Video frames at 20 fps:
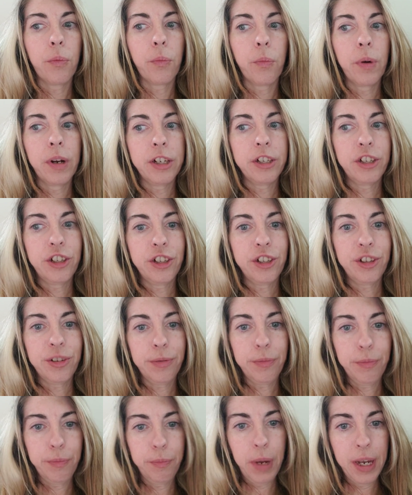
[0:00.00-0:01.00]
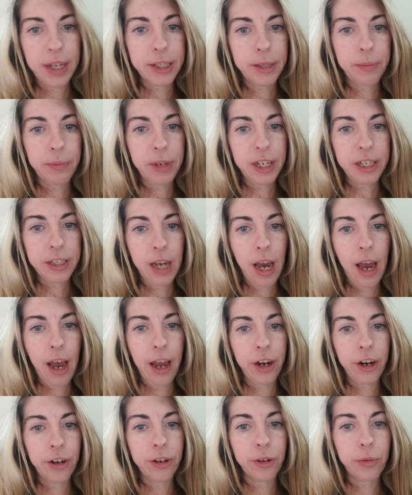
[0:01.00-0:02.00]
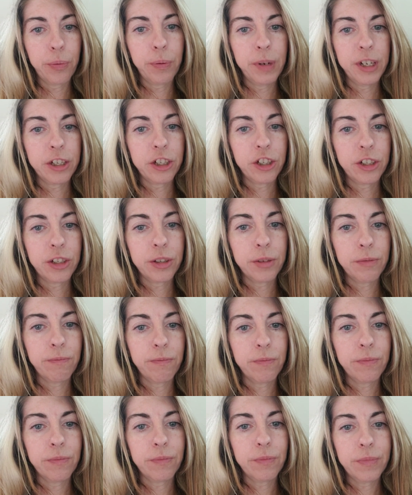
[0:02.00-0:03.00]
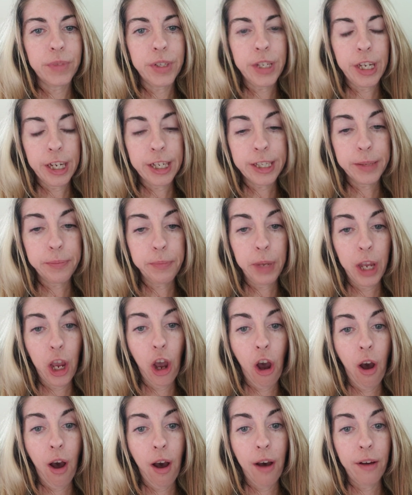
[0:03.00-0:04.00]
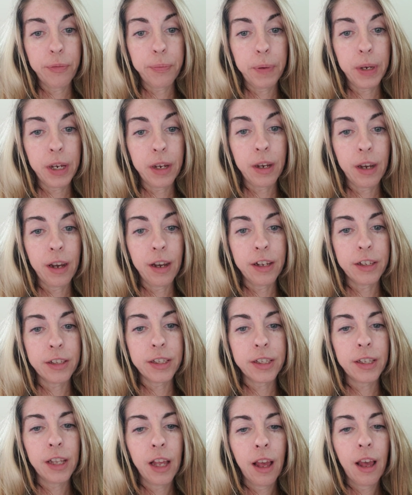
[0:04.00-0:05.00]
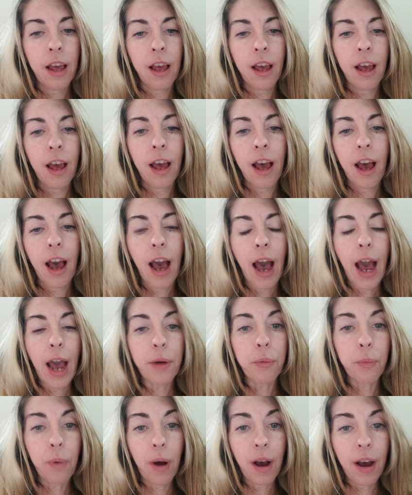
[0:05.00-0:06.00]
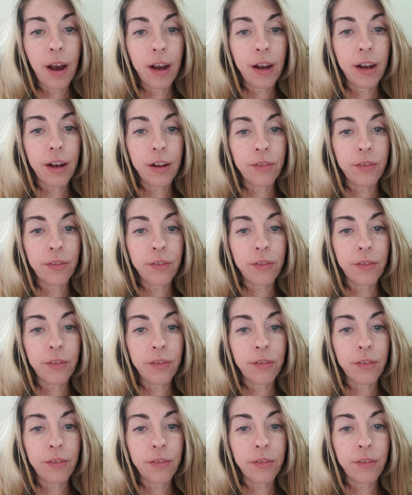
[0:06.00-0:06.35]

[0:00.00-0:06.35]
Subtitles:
which makes me tired, which ticks me off, because I want to